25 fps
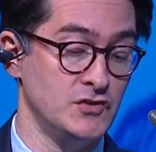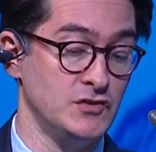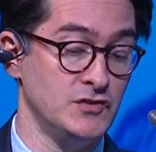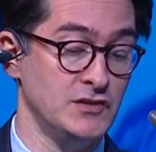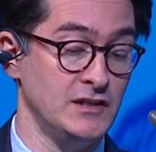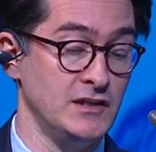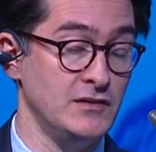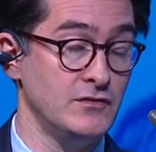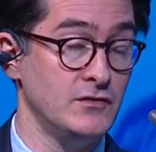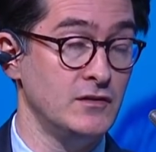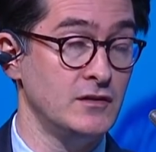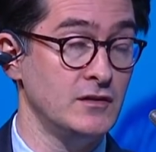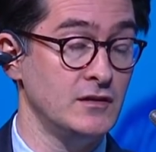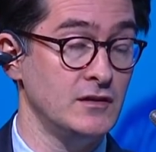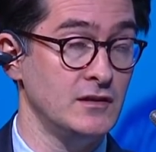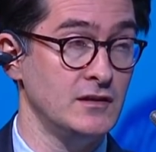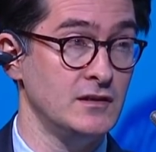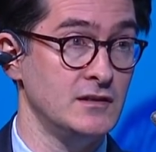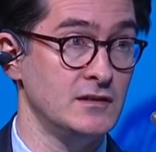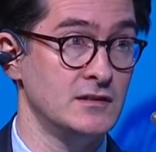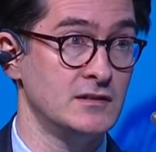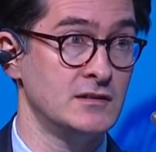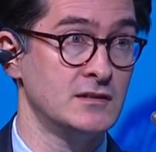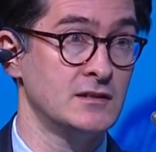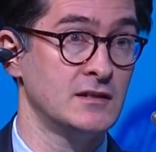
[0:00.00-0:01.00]
Given
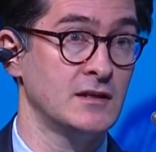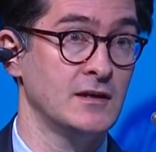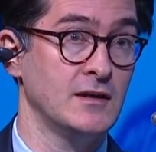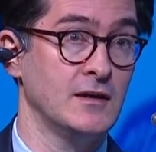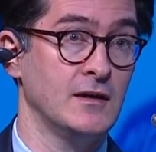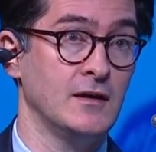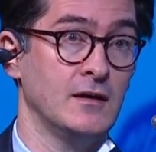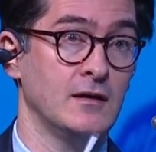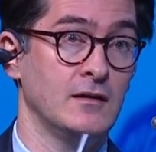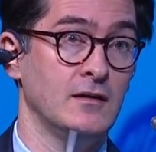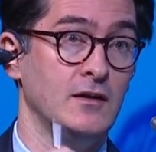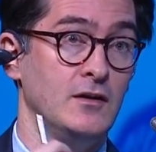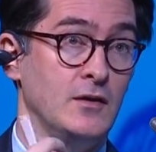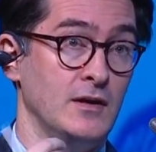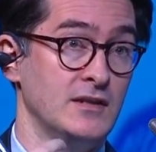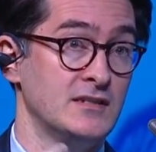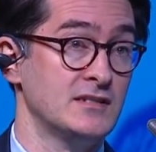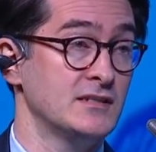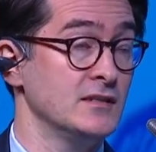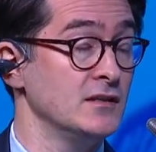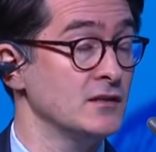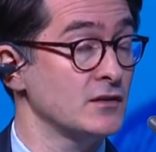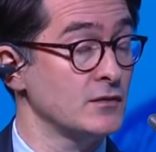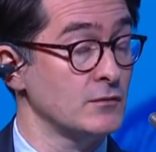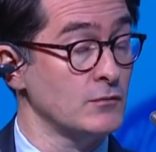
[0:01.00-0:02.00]
these, it's
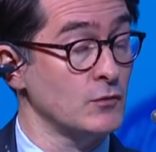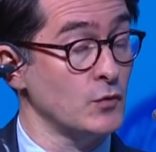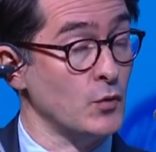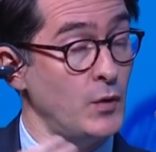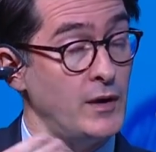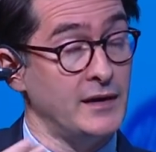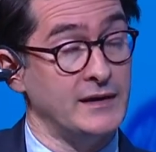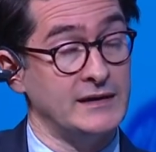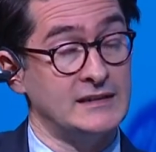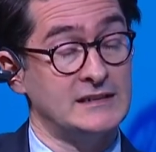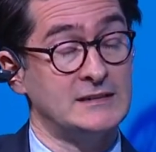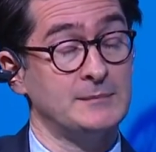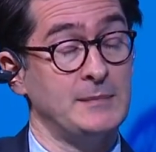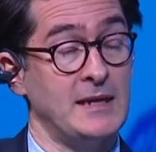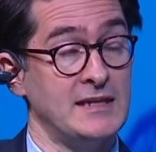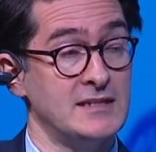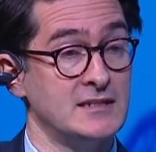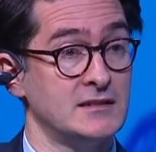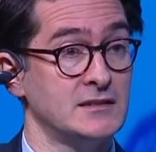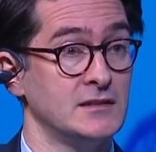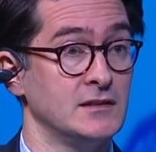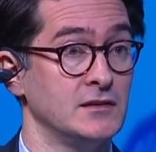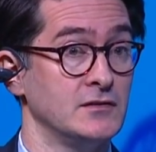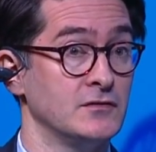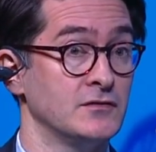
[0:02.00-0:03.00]
still quite
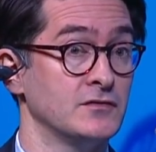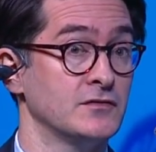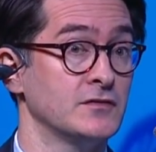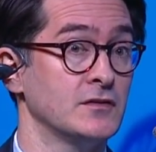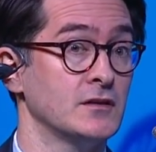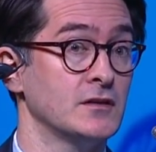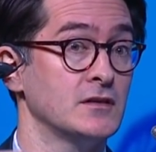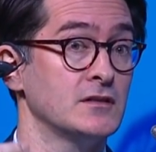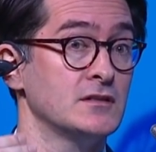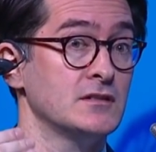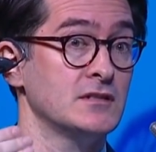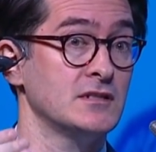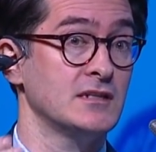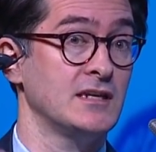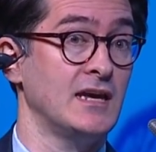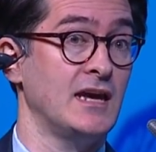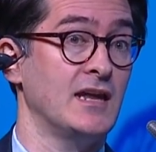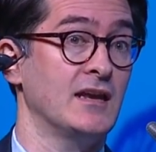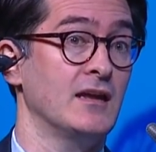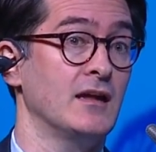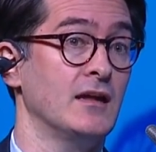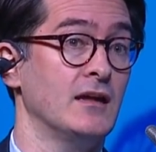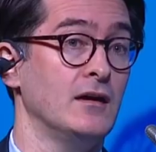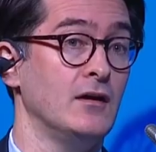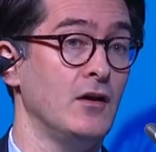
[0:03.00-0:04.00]
expensive to get